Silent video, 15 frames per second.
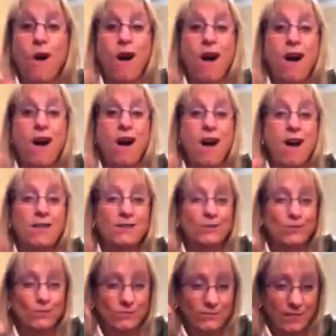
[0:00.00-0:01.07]
of the
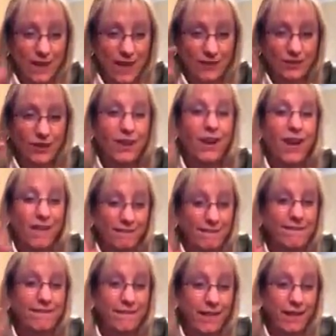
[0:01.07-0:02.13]
Deaf
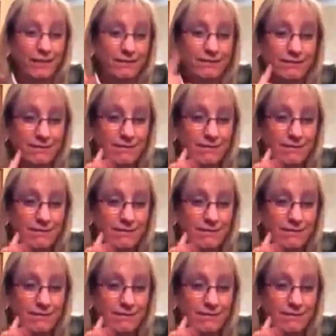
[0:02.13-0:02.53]
Club,